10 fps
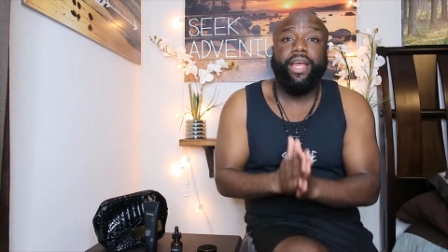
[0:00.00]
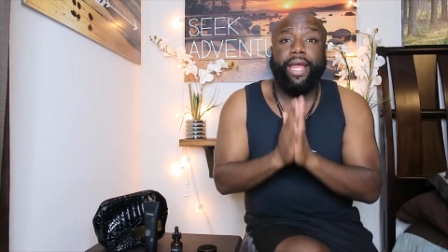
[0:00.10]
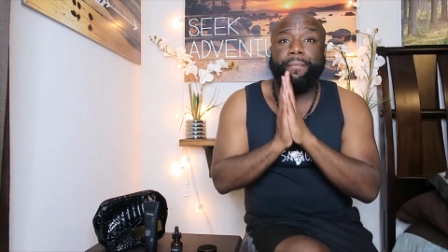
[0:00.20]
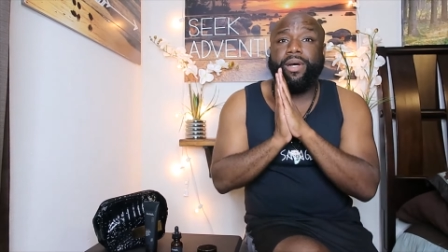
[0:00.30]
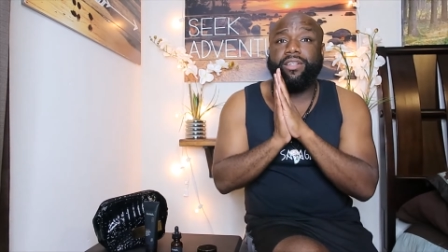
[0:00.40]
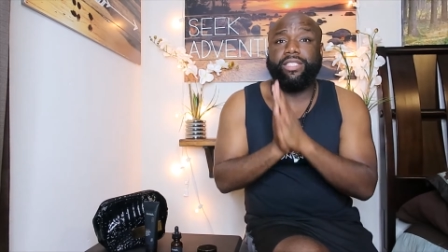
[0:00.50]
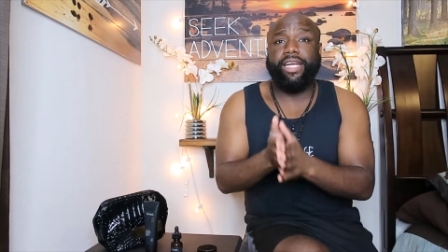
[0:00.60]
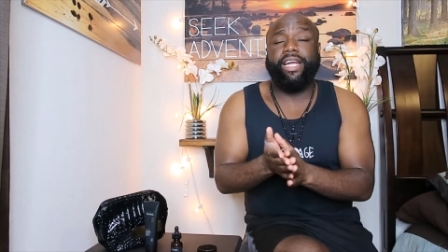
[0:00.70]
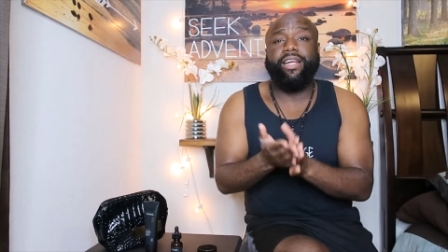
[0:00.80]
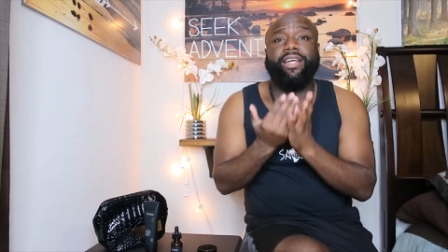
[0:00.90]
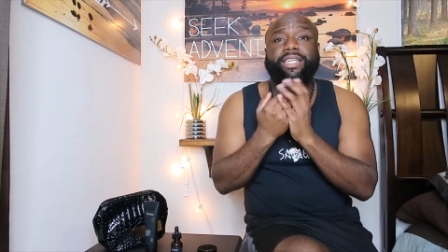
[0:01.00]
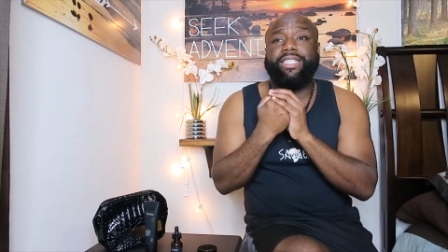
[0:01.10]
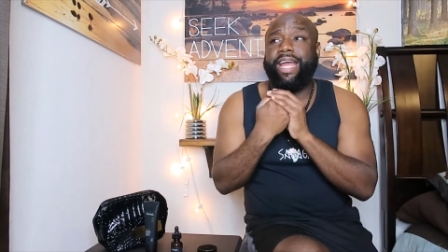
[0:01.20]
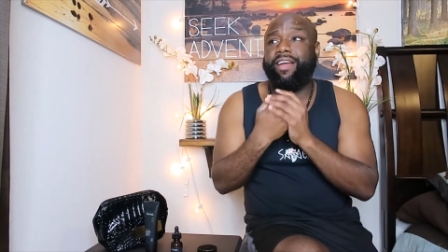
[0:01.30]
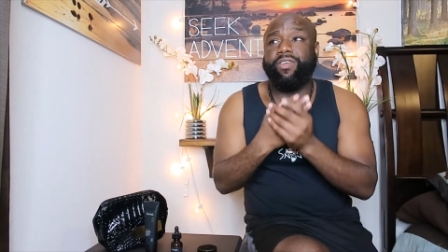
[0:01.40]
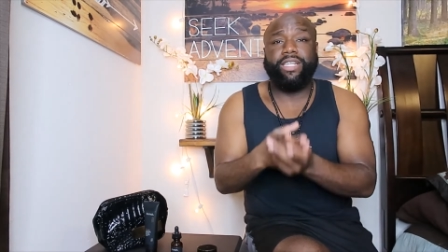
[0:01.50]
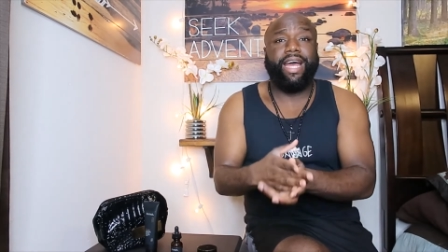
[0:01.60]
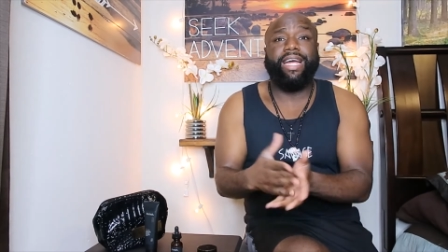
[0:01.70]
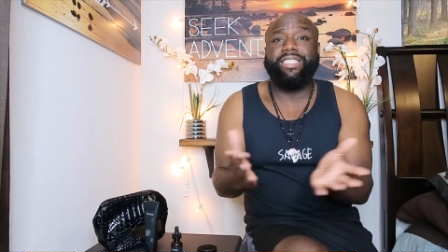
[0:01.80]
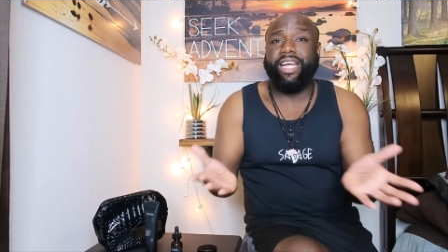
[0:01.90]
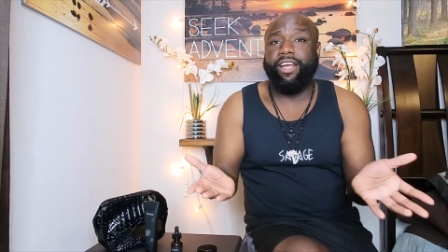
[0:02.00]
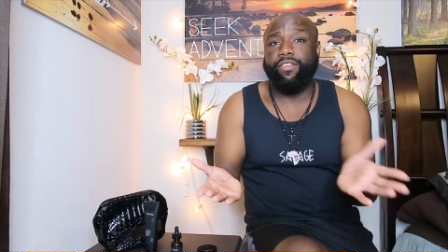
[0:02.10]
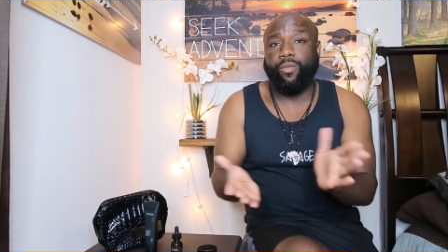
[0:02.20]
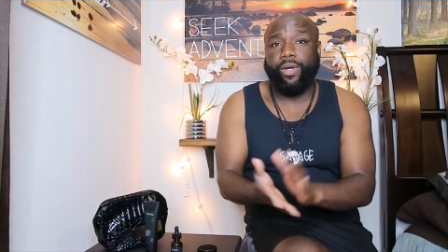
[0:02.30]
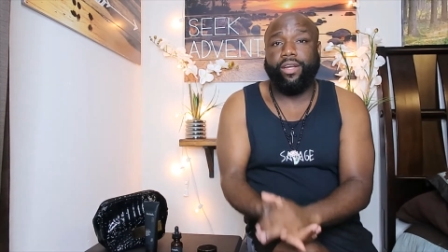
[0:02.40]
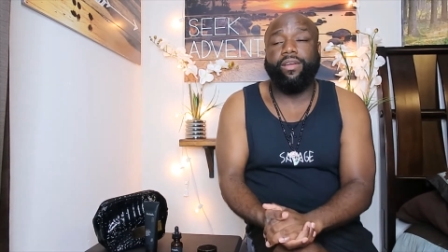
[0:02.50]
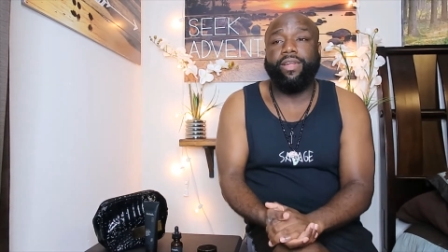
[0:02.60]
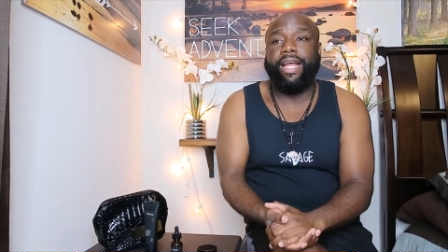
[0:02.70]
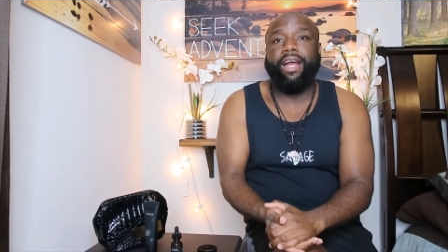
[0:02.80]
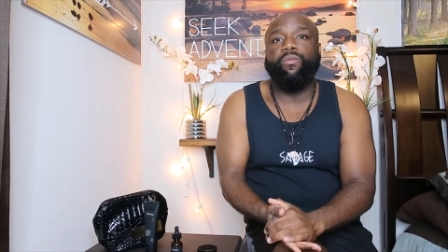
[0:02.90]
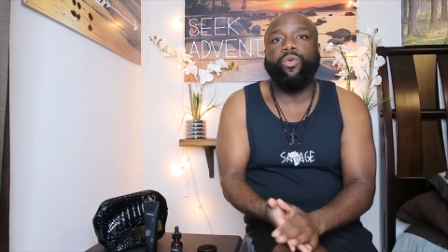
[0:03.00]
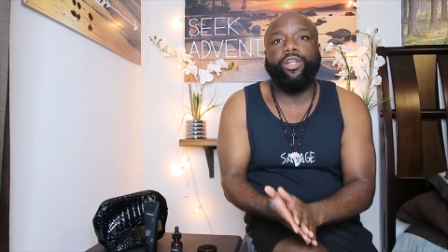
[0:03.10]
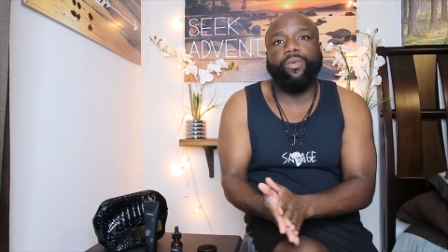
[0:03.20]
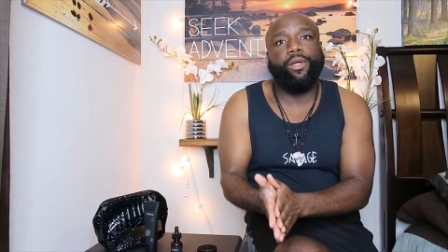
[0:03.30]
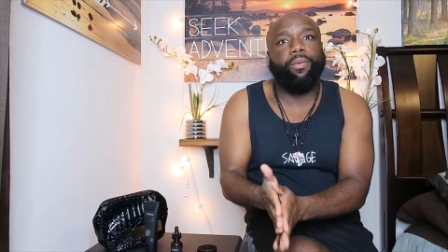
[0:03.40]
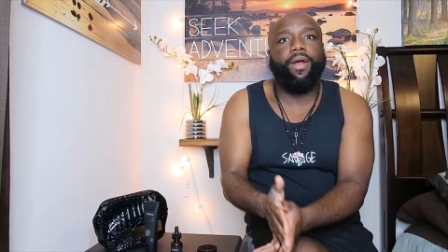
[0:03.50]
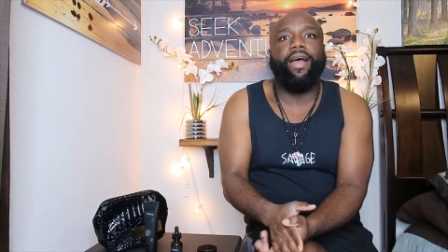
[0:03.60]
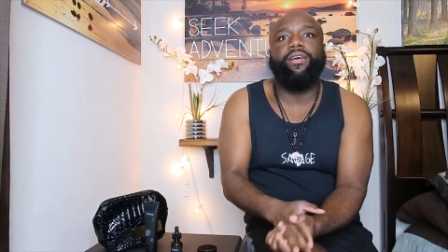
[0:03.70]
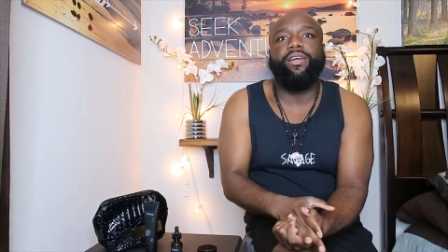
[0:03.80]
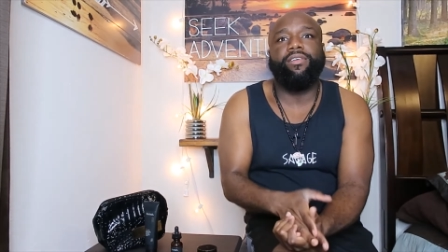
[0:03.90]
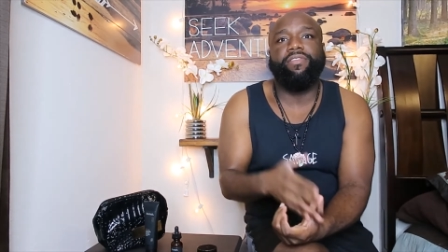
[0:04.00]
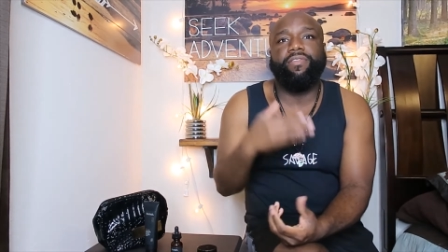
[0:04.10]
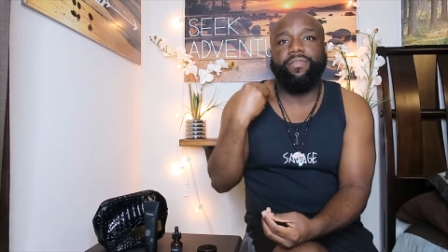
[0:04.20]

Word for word: and buttah skin is advertised everywhere like I'm really really proud of